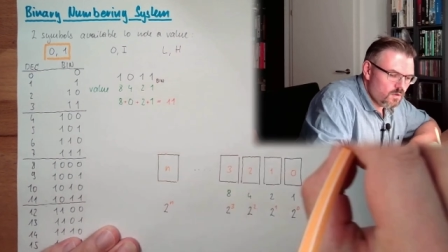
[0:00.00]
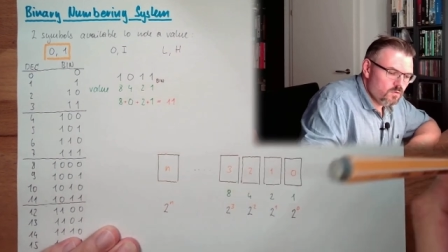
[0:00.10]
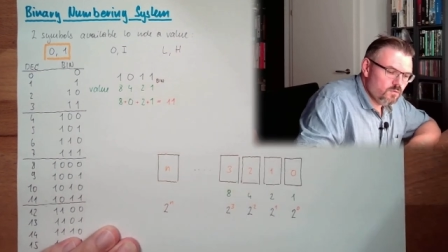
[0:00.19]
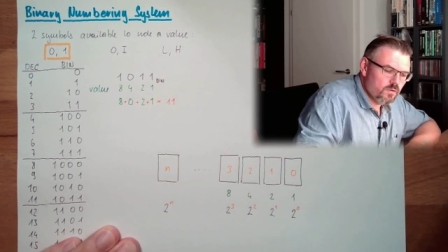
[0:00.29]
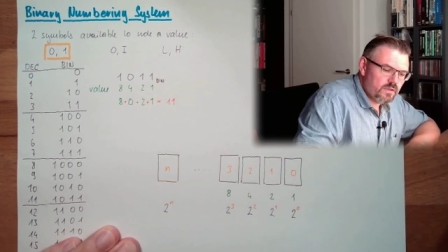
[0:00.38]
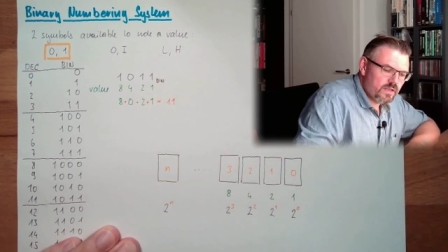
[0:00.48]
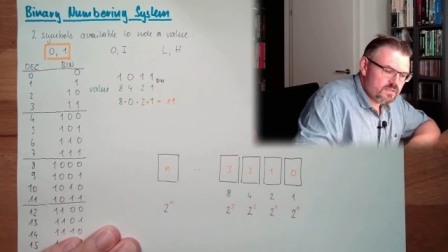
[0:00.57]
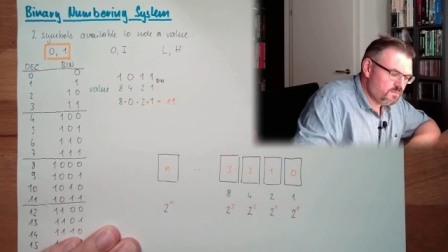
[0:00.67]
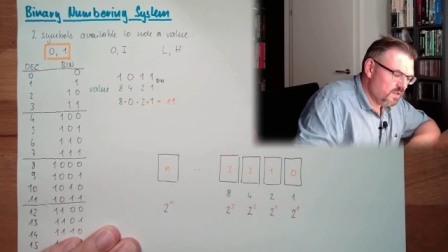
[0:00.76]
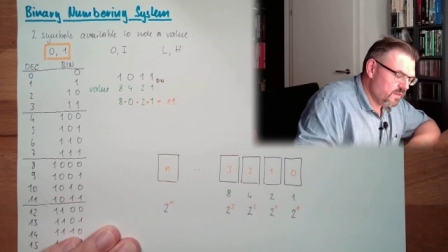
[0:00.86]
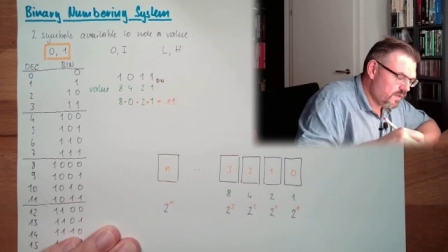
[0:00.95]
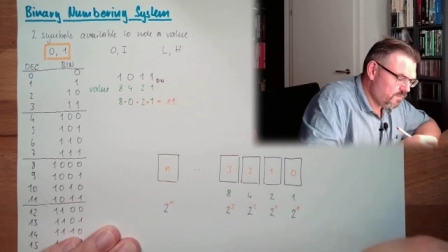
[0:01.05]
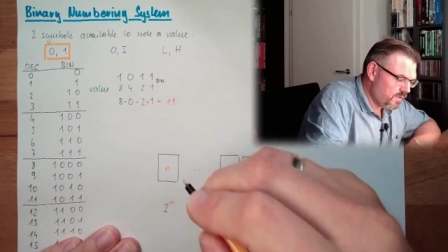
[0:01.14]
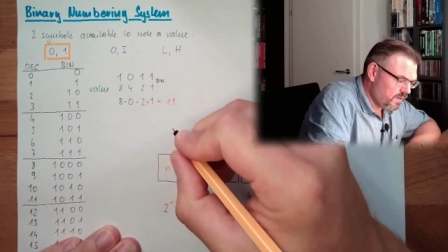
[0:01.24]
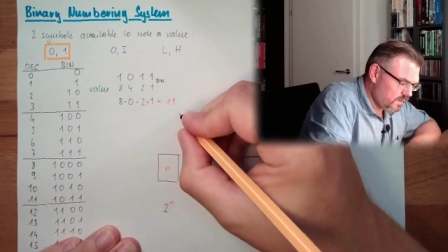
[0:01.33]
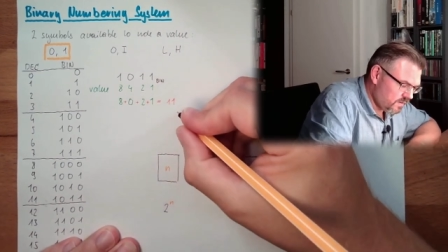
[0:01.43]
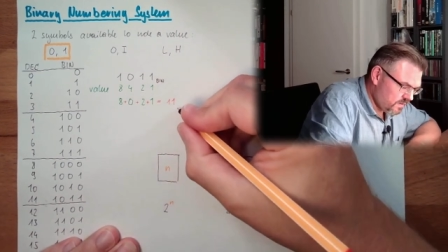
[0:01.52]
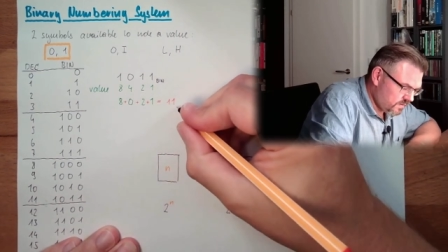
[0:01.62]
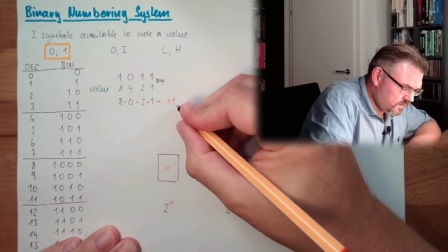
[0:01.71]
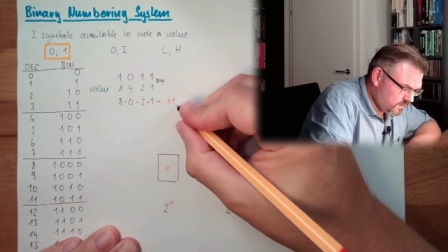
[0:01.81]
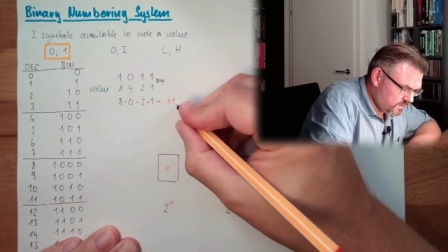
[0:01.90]
to a decimal number
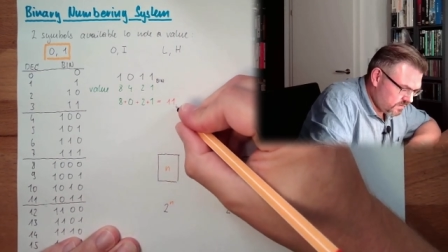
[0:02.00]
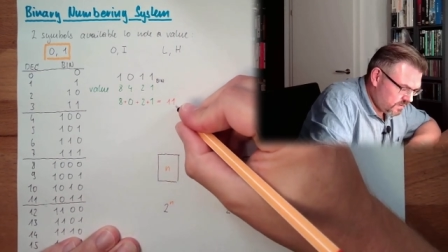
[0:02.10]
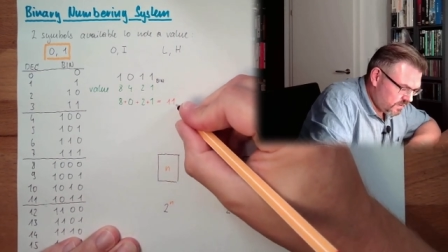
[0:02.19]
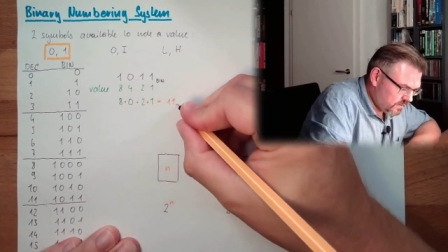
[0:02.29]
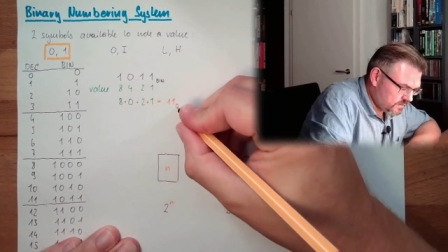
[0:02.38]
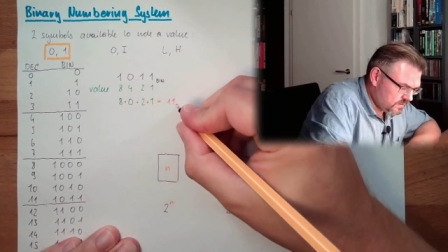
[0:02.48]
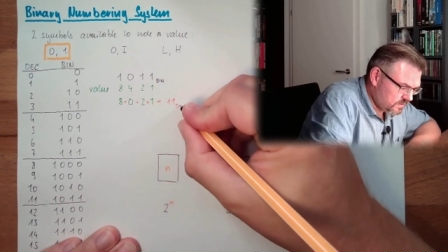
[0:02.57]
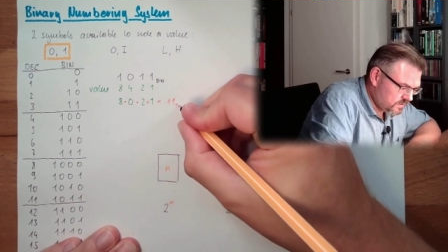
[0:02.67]
dit.